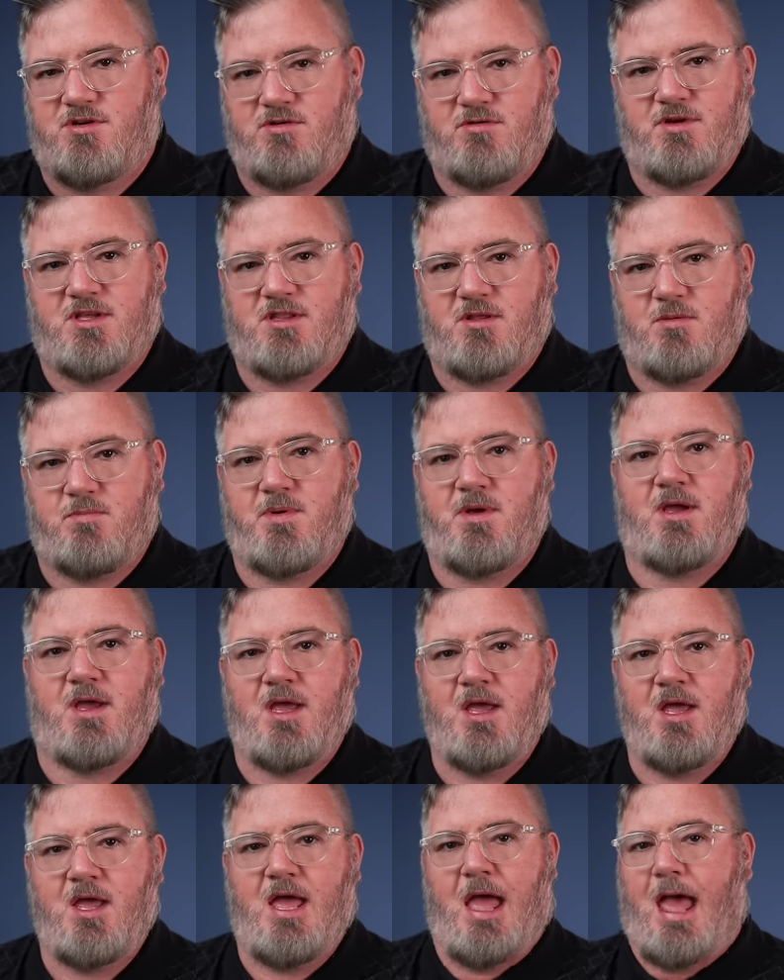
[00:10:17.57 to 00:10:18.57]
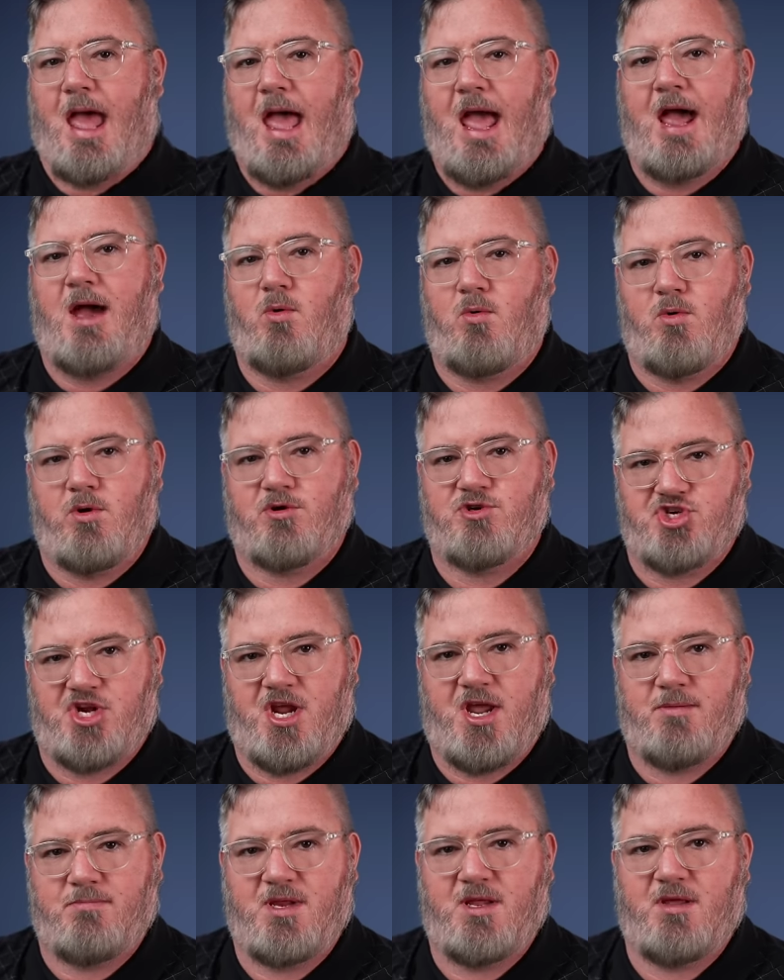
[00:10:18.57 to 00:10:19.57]
don't get the big hour
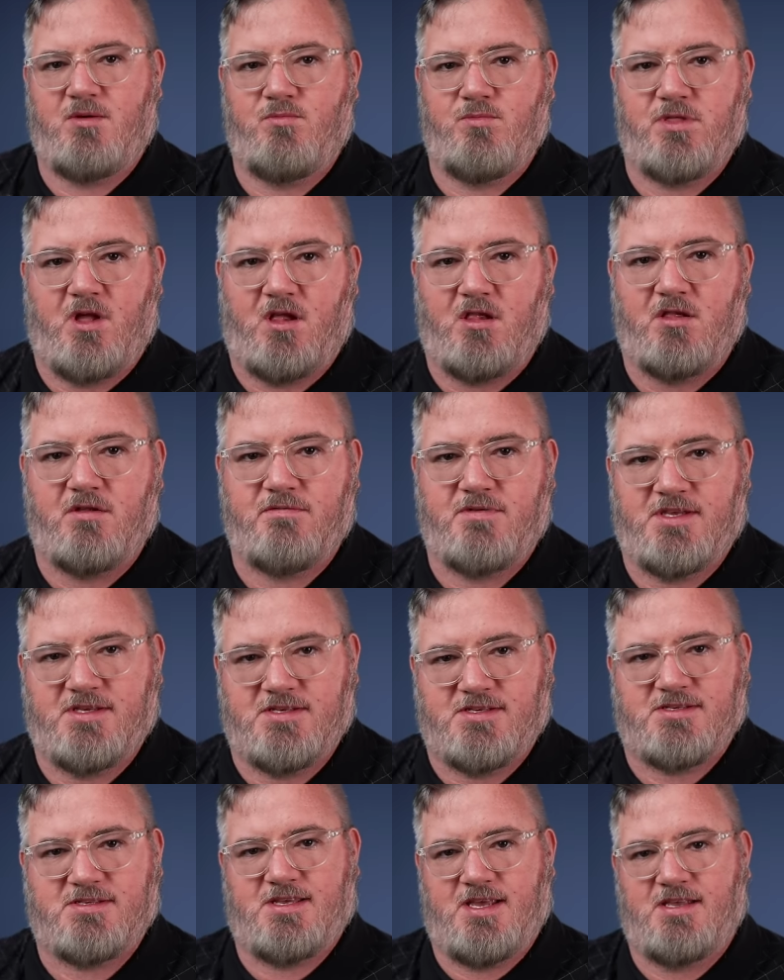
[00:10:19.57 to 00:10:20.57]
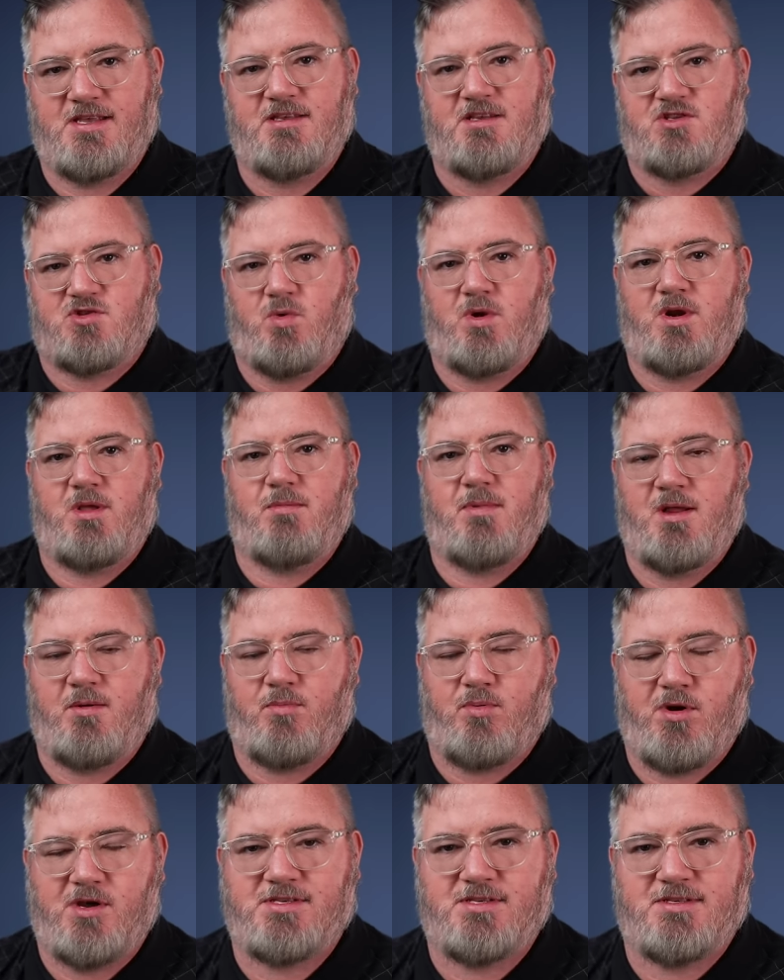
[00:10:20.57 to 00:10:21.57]
jammed in with all of these 10 to 20
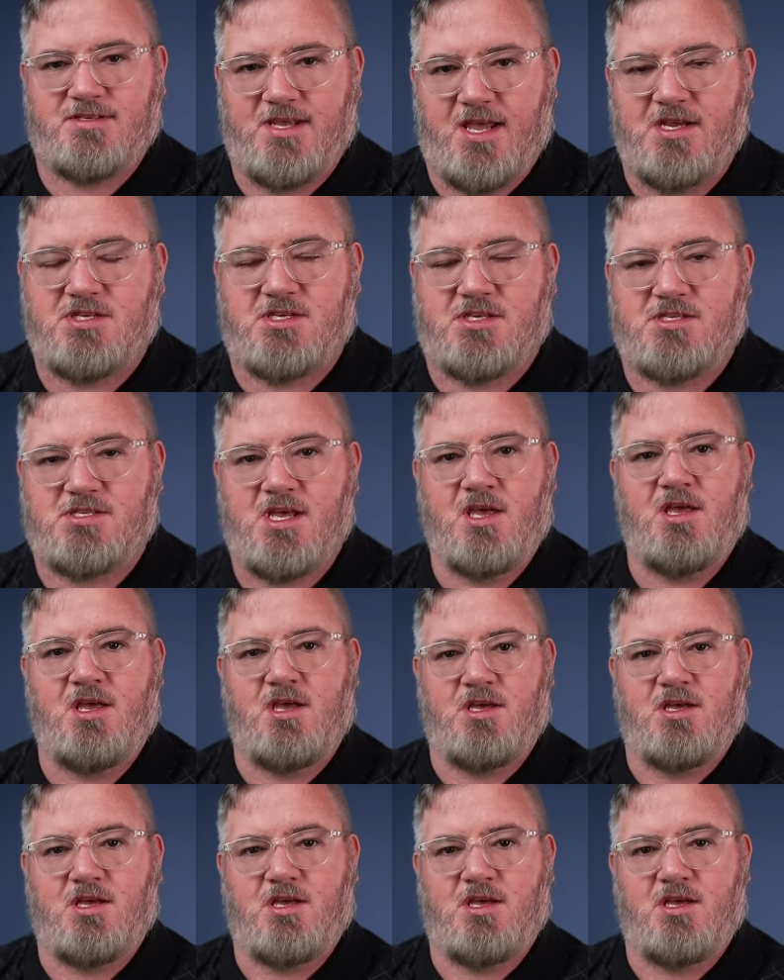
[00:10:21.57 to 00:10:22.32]
minute presentations.